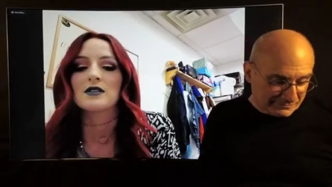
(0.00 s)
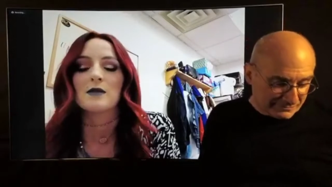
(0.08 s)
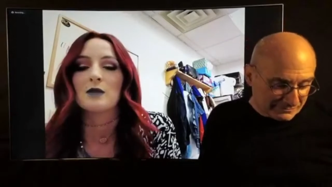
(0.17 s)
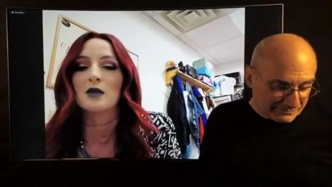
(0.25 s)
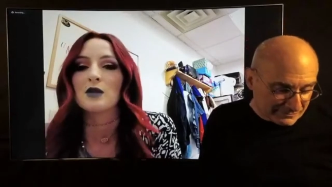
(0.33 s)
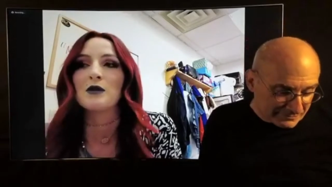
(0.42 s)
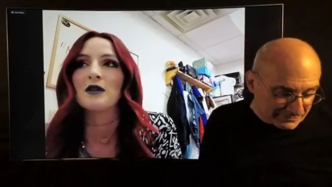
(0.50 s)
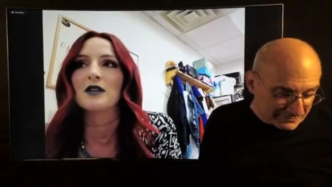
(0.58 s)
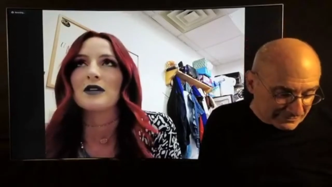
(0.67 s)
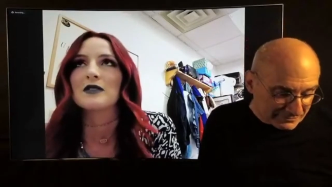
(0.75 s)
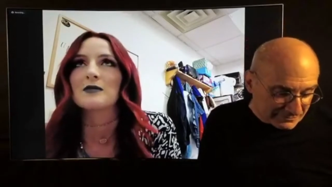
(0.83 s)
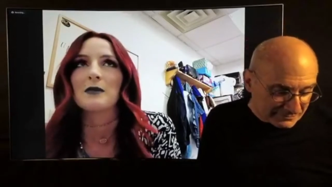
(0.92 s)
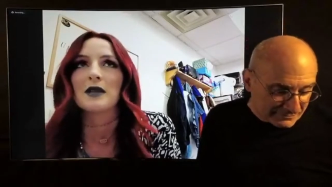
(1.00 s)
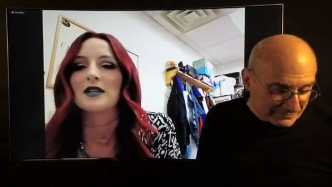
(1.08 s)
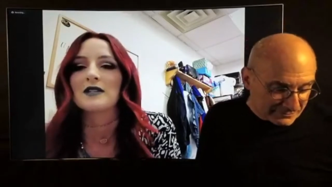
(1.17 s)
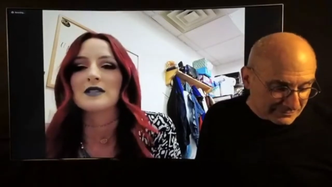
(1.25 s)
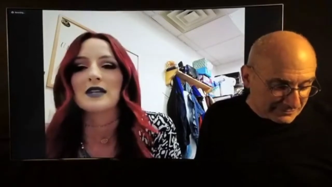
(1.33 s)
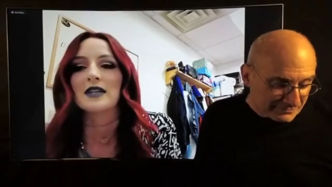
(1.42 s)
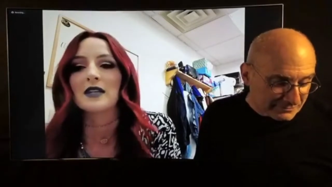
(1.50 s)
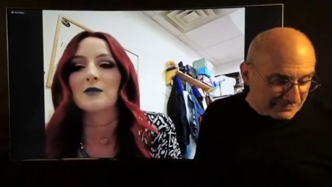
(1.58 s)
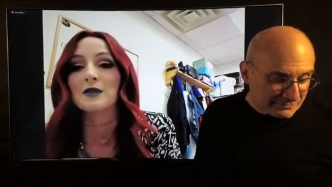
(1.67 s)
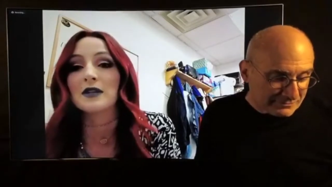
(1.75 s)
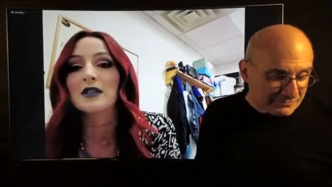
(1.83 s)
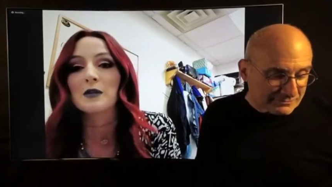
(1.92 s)
Speaker 1: the Summit community is
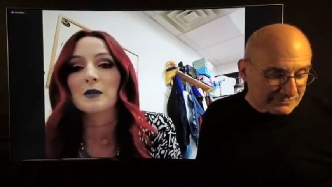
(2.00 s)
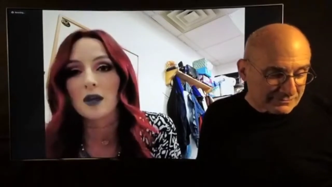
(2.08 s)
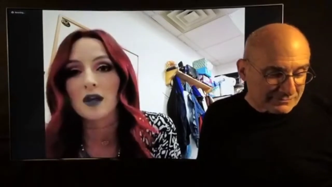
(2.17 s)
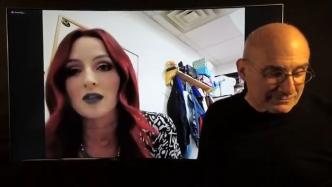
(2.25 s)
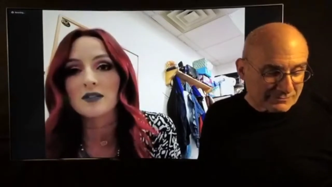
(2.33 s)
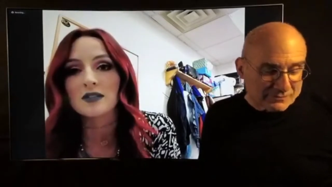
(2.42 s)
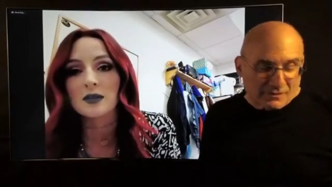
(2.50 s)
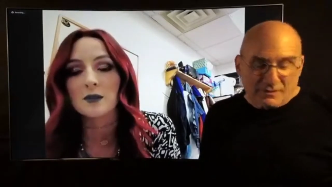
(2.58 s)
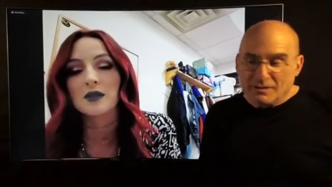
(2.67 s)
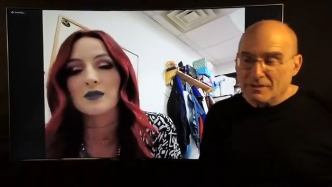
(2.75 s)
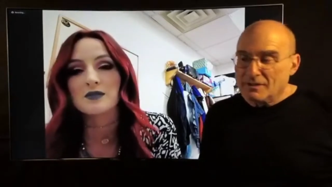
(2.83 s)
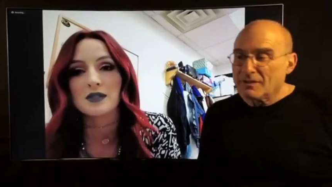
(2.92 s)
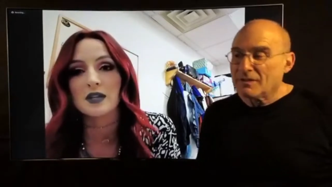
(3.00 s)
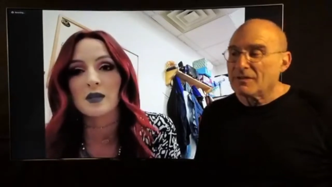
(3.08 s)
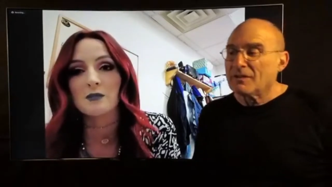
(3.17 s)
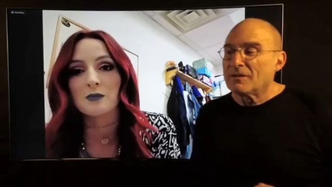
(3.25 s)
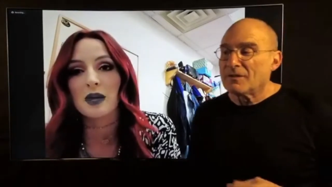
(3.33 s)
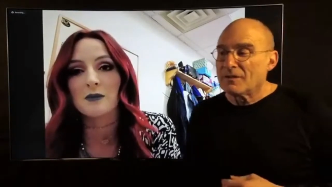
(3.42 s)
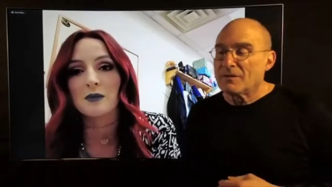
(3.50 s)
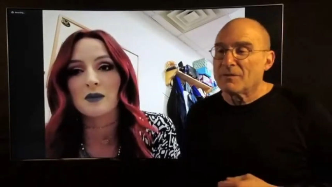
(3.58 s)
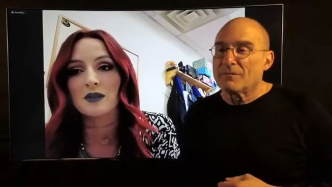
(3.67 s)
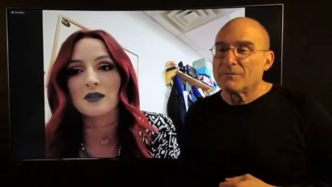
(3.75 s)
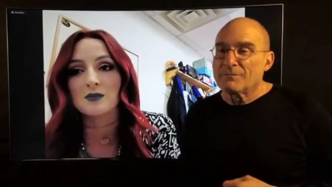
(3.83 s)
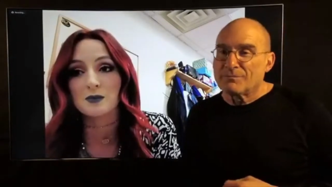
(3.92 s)
amazing, and it really works. Like, what you see
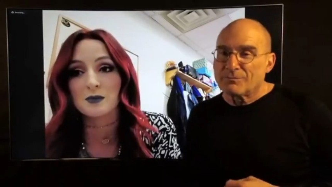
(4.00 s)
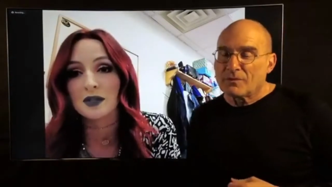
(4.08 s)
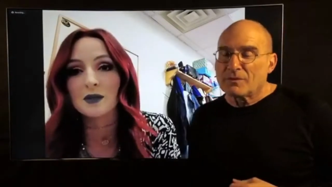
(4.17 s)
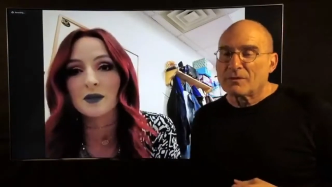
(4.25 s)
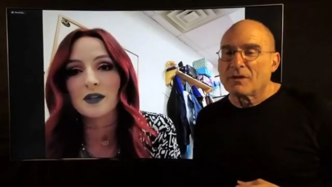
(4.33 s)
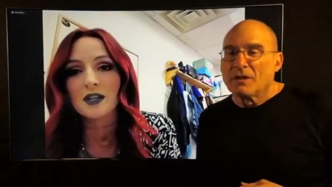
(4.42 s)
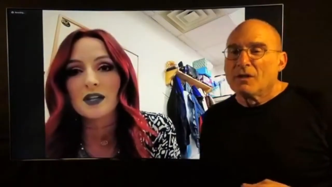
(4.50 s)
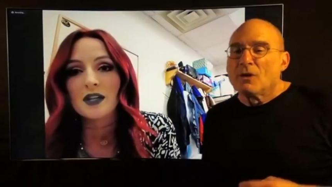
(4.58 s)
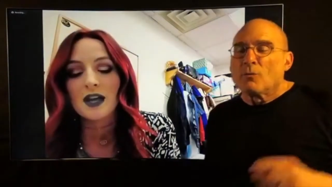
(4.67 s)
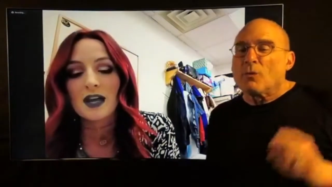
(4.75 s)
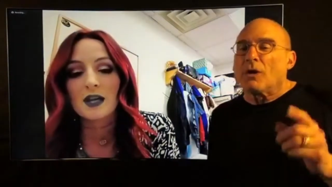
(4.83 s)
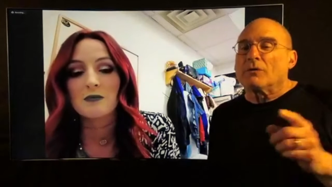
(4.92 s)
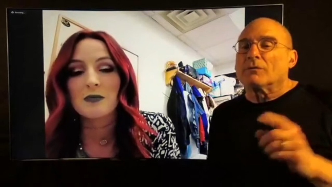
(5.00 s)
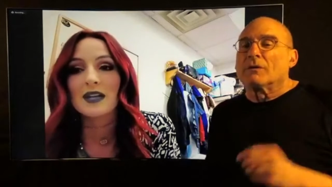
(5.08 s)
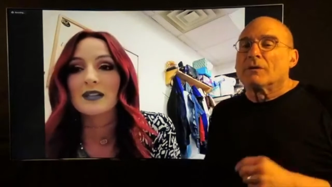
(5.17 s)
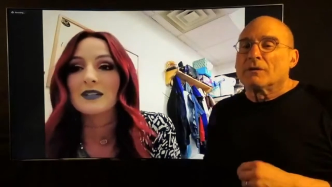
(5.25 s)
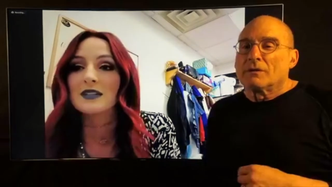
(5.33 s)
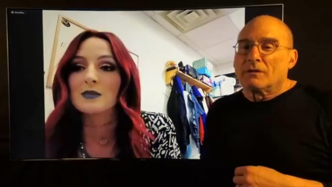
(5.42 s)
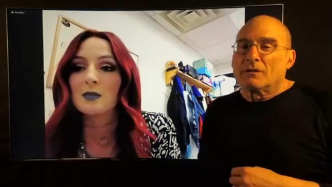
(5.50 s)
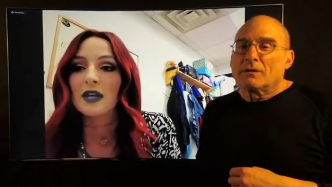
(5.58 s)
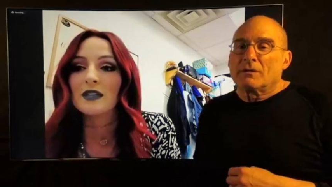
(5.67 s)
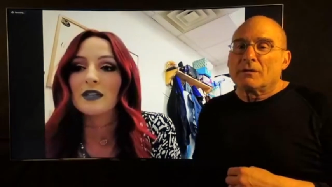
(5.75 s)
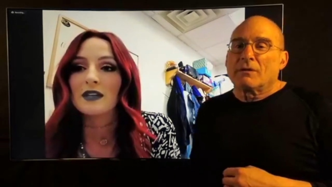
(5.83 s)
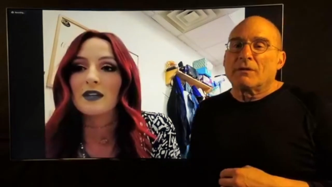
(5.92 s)
on paper is real.
Speaker 2: And well, Mike
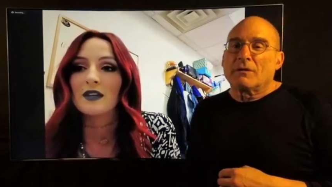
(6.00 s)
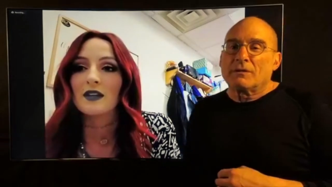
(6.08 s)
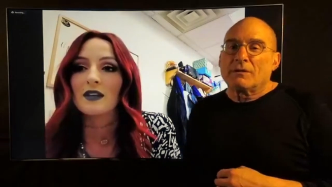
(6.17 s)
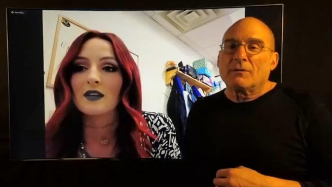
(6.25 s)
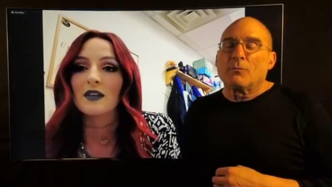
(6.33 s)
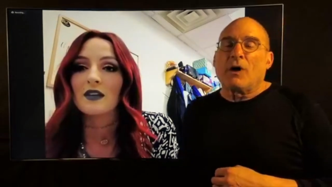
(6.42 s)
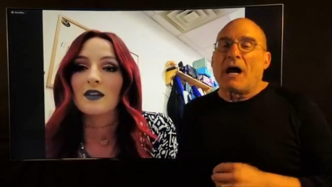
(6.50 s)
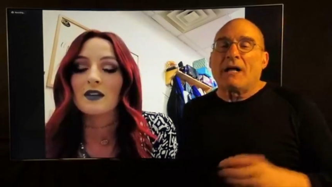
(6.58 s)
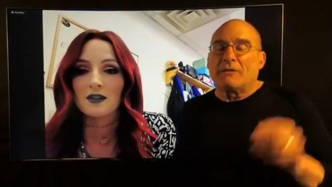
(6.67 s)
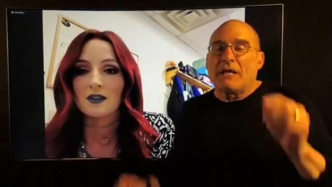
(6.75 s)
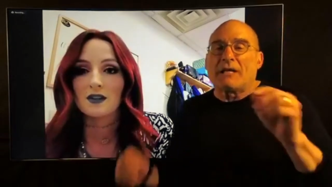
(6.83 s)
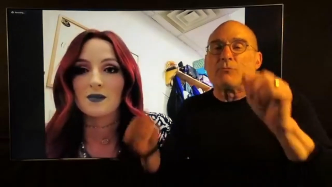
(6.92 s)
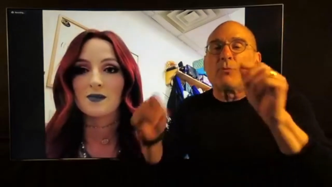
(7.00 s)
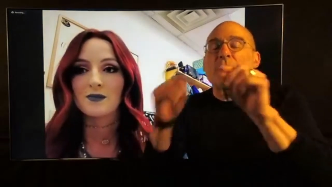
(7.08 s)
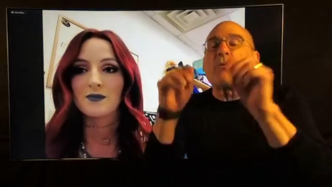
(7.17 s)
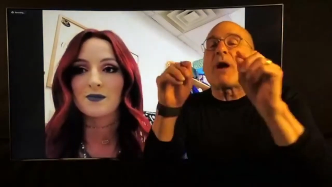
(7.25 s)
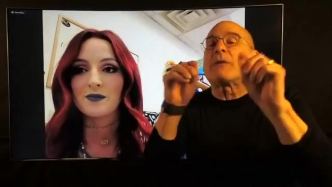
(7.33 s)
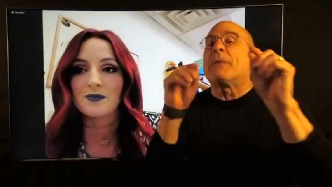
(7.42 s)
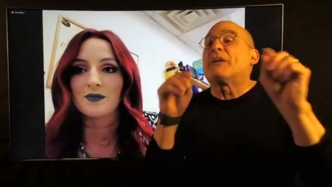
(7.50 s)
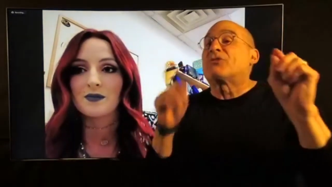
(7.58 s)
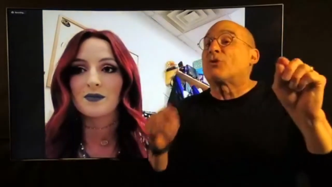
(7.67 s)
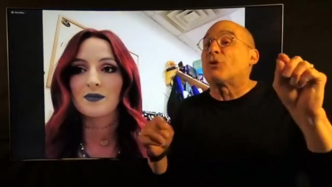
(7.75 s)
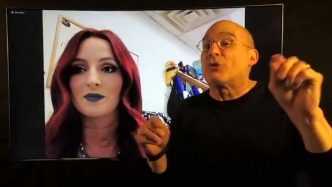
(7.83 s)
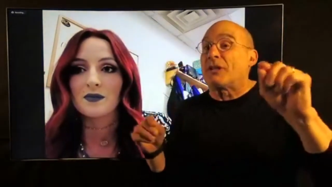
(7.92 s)
explained. Well, I, and we want to make
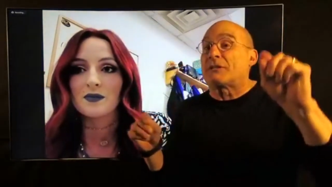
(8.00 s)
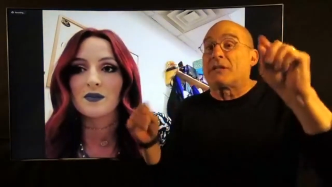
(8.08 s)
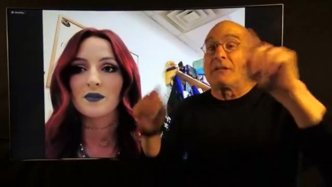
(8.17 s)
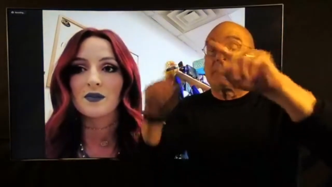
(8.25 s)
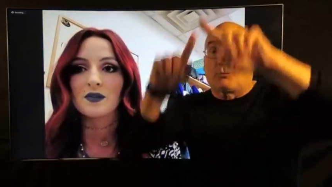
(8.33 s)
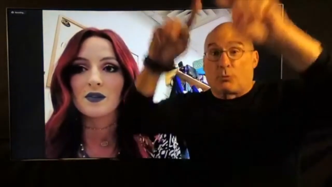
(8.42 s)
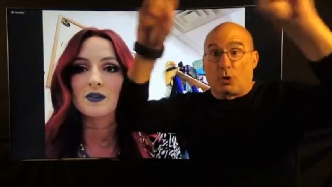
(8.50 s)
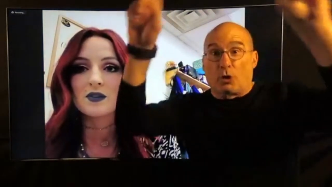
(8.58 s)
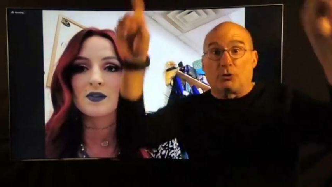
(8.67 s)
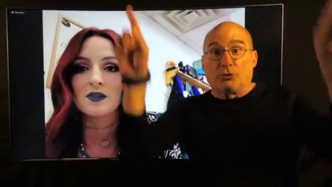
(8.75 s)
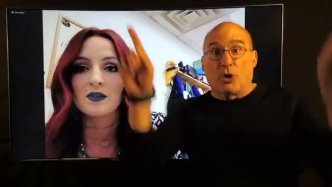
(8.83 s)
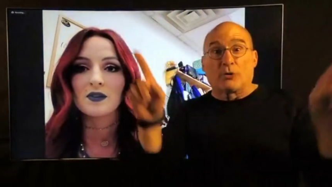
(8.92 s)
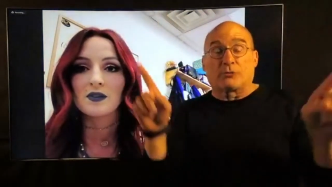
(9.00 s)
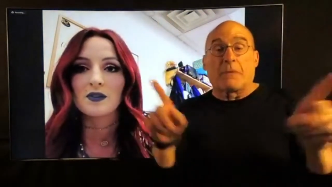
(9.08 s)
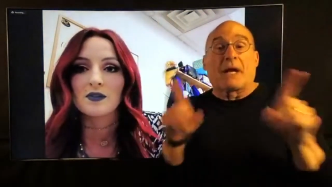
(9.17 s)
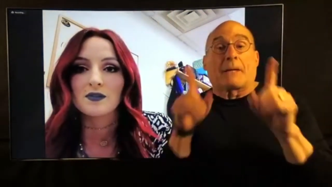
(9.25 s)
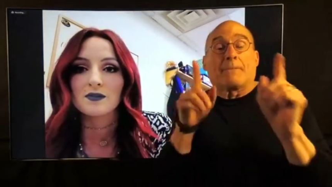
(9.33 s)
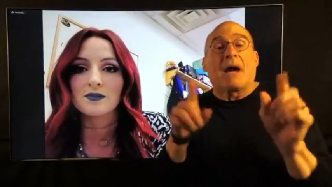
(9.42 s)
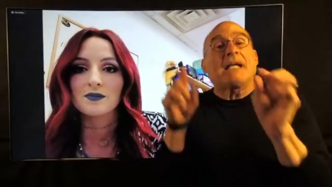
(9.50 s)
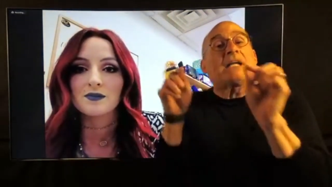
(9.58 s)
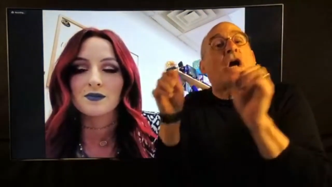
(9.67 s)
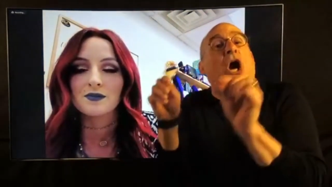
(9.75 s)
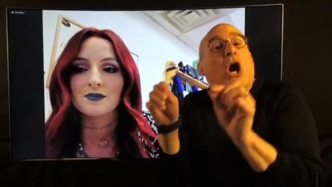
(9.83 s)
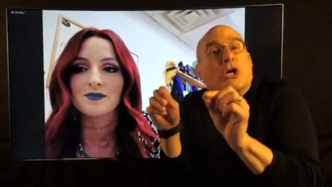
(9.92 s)
sure that the, the world knows Mike. Mike
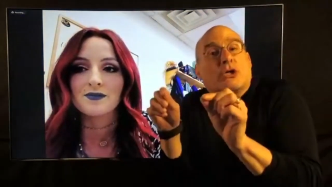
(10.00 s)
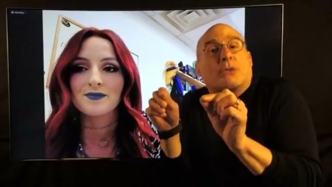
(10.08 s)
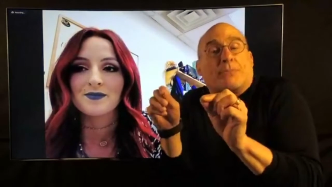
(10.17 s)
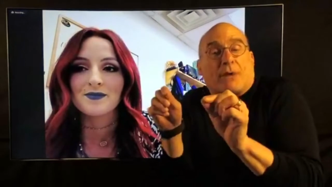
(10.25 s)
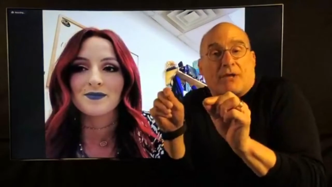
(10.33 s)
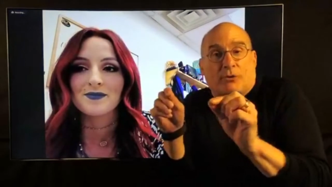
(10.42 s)
Carter, by the